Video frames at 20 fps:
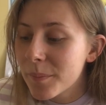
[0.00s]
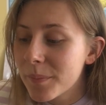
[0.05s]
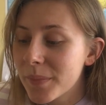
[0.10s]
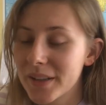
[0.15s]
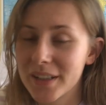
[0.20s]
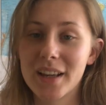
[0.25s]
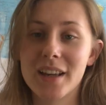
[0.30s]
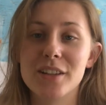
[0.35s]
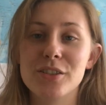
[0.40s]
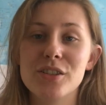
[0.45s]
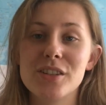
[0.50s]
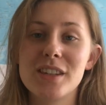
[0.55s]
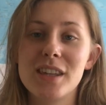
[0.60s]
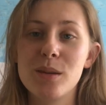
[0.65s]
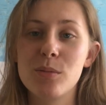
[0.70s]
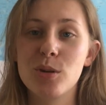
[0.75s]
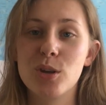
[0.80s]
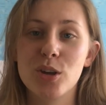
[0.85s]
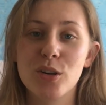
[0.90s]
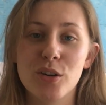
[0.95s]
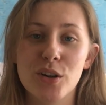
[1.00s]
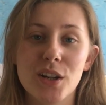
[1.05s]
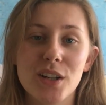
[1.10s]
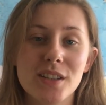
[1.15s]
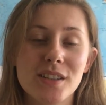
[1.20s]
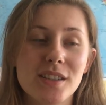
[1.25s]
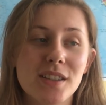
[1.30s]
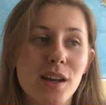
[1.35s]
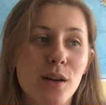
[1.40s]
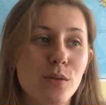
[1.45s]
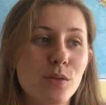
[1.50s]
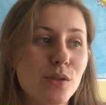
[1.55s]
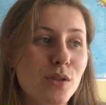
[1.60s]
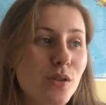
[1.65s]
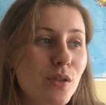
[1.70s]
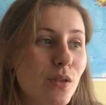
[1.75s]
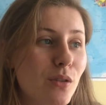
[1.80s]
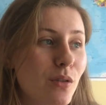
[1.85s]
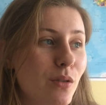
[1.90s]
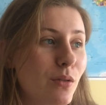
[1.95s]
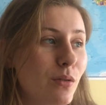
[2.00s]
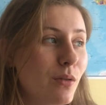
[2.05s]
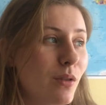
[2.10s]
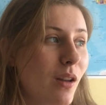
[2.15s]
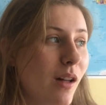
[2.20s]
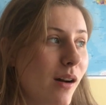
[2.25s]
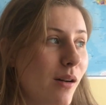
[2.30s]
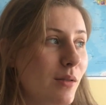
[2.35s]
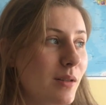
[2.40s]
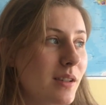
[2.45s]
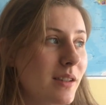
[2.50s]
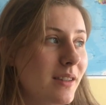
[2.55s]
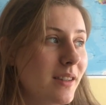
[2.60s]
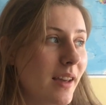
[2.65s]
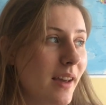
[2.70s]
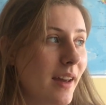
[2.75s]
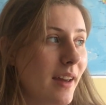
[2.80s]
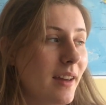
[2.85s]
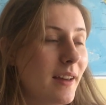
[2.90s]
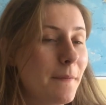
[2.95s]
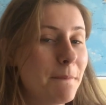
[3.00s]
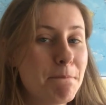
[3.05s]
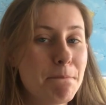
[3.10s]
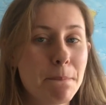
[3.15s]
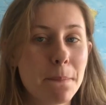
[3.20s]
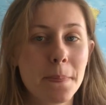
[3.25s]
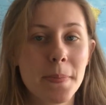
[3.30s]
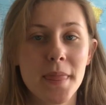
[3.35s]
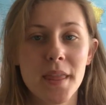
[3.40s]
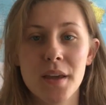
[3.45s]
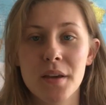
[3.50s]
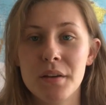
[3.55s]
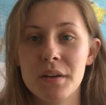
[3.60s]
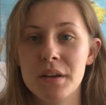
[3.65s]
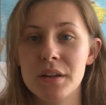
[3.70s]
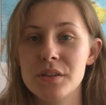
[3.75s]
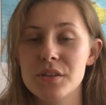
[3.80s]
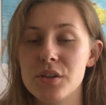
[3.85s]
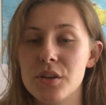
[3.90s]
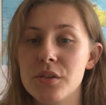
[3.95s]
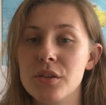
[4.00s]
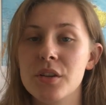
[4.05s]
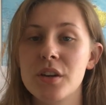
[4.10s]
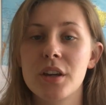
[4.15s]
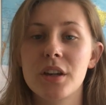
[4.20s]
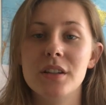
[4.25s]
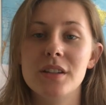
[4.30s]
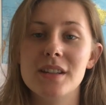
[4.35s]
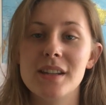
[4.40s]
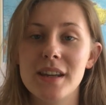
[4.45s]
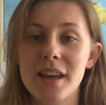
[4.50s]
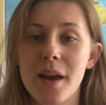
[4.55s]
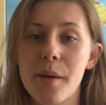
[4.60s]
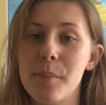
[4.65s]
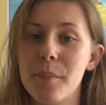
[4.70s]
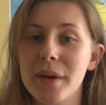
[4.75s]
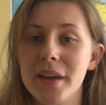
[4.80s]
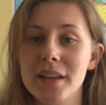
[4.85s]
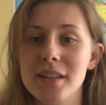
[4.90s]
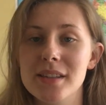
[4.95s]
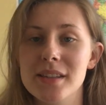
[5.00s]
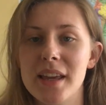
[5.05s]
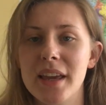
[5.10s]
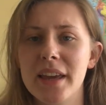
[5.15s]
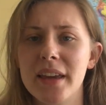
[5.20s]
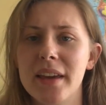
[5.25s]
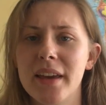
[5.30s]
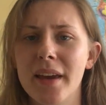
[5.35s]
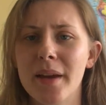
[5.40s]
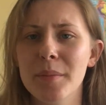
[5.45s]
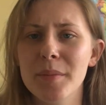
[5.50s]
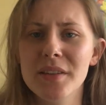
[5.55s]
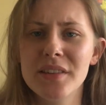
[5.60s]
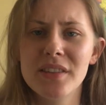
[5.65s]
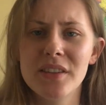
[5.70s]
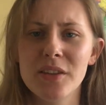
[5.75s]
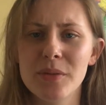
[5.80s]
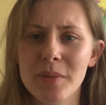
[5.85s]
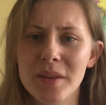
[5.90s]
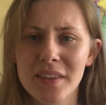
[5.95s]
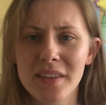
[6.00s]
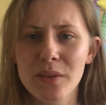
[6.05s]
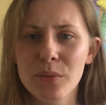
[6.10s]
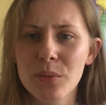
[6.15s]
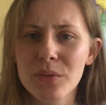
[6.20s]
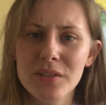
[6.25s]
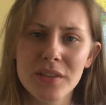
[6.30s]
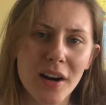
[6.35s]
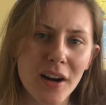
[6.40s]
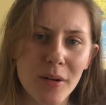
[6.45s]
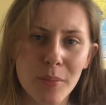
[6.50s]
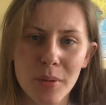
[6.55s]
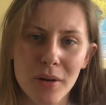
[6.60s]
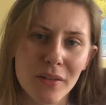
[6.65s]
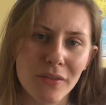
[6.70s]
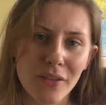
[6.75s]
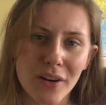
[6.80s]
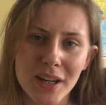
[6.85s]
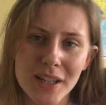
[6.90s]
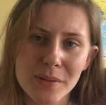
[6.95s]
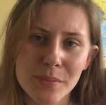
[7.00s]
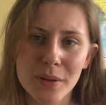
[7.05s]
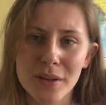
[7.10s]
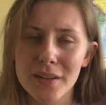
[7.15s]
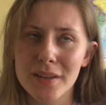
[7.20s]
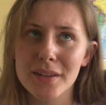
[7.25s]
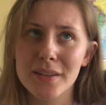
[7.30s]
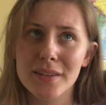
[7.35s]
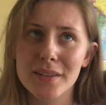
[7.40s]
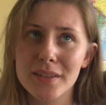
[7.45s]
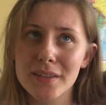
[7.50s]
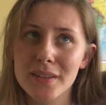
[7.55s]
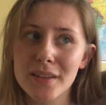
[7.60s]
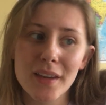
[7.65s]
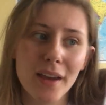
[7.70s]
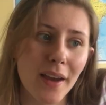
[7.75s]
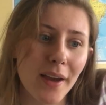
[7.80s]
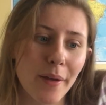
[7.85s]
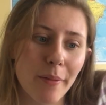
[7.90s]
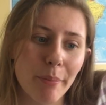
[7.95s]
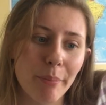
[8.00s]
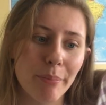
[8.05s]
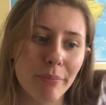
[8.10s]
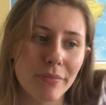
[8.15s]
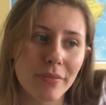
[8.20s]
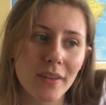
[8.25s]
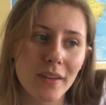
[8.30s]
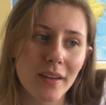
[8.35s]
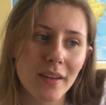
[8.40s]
but yeah just keep curious that was all I would say so you can DM me and say um, excuse me this was terrible advice because um,